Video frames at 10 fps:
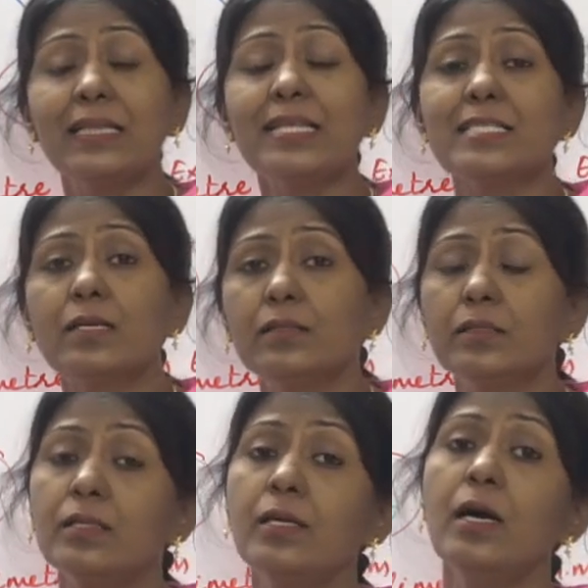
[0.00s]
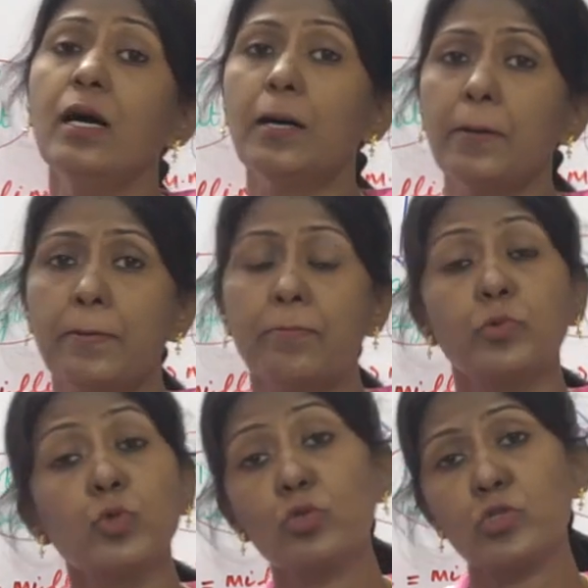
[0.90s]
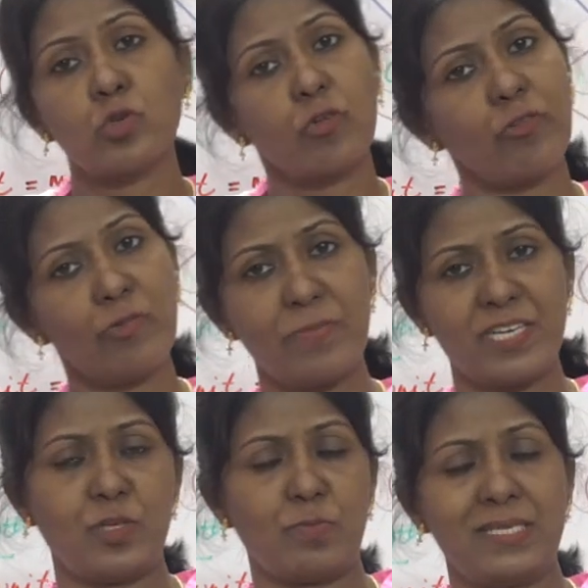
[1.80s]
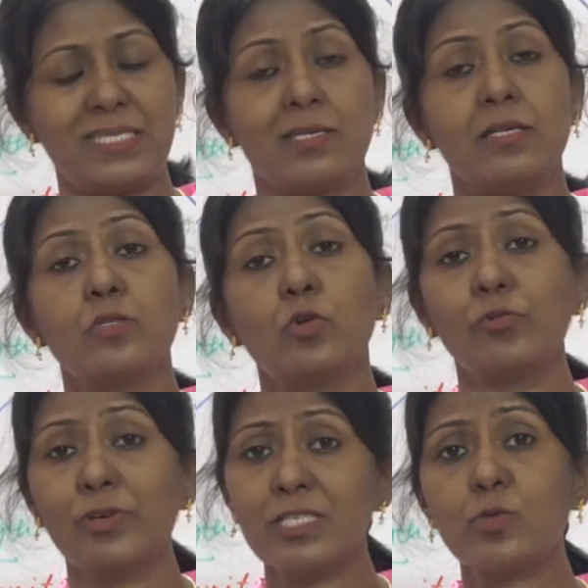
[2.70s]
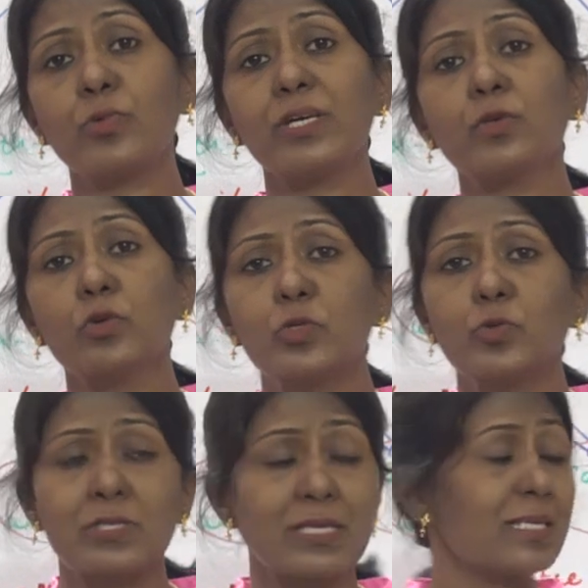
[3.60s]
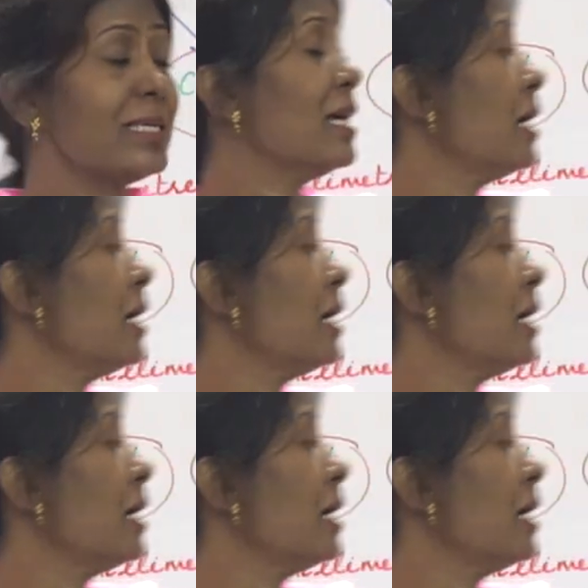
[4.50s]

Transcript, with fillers: These are the um, units of measurements. So first we are going to see